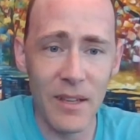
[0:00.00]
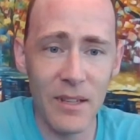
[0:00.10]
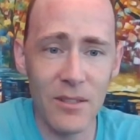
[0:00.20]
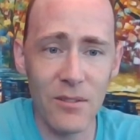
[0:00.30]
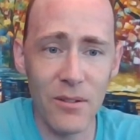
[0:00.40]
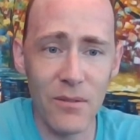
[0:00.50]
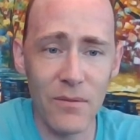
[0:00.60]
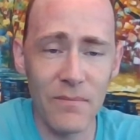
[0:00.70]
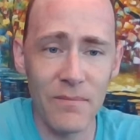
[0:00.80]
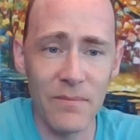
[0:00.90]
And so
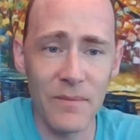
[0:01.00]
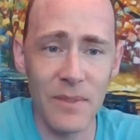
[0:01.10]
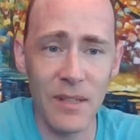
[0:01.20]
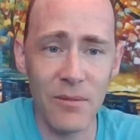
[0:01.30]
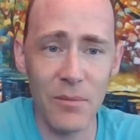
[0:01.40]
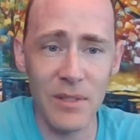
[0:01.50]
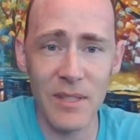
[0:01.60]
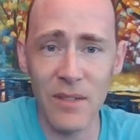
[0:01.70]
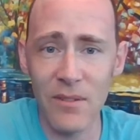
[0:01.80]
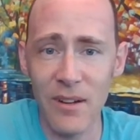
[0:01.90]
that would be
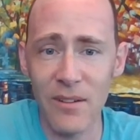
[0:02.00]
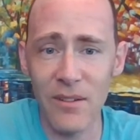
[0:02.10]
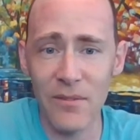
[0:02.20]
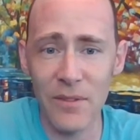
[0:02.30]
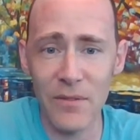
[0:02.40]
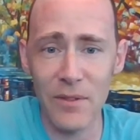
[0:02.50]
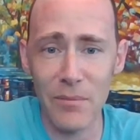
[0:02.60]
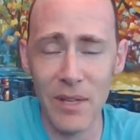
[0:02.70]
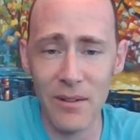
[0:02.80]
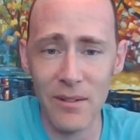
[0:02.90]

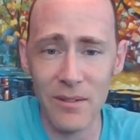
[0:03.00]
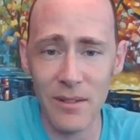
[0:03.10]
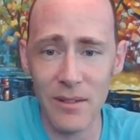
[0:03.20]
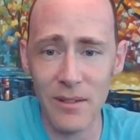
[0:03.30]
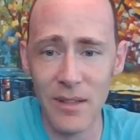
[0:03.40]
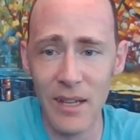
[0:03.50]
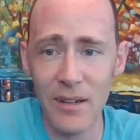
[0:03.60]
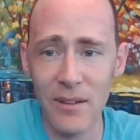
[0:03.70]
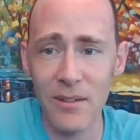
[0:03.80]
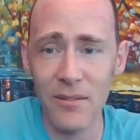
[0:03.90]
750 meters in a
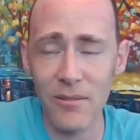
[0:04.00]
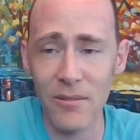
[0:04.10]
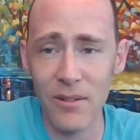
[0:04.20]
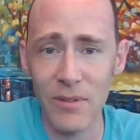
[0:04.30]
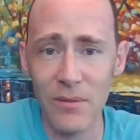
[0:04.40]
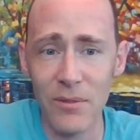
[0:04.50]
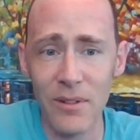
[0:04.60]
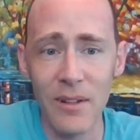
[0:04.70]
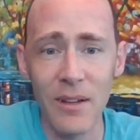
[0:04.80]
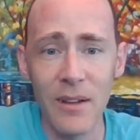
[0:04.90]
lake or a
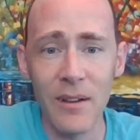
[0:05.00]
river,